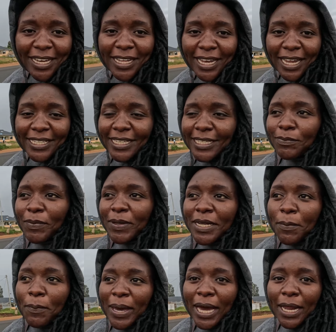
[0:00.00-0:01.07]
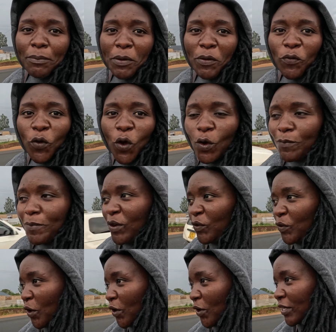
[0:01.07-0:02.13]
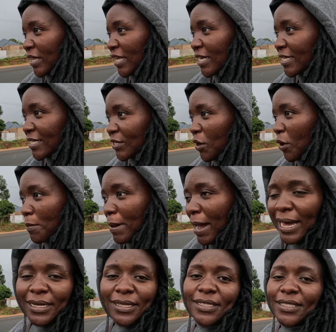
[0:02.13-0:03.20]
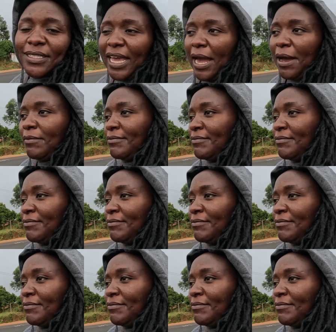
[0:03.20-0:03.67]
let it be repaired before things go bad. Yeah.